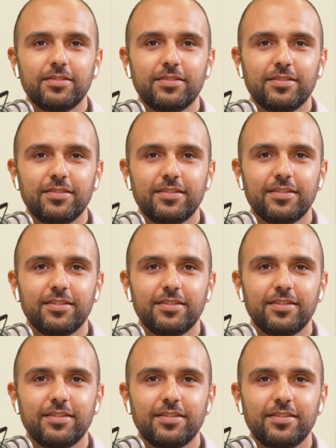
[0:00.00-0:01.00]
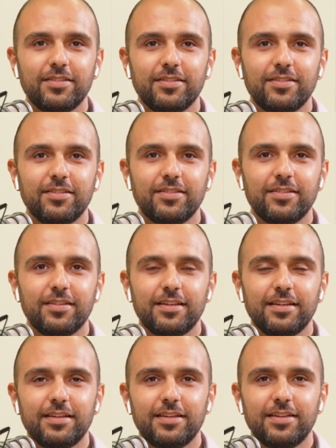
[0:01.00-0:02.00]

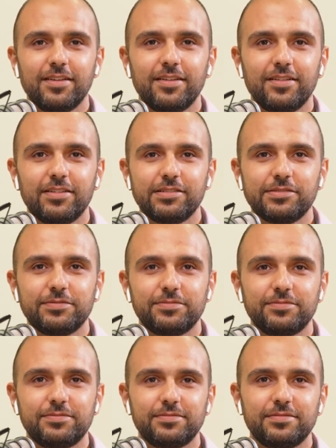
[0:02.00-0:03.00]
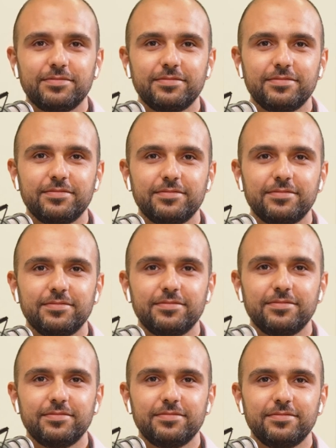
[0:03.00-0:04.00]

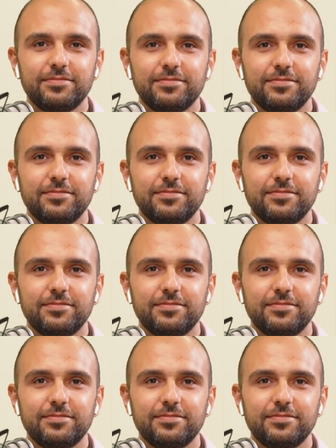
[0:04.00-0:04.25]
The person shown says nothing.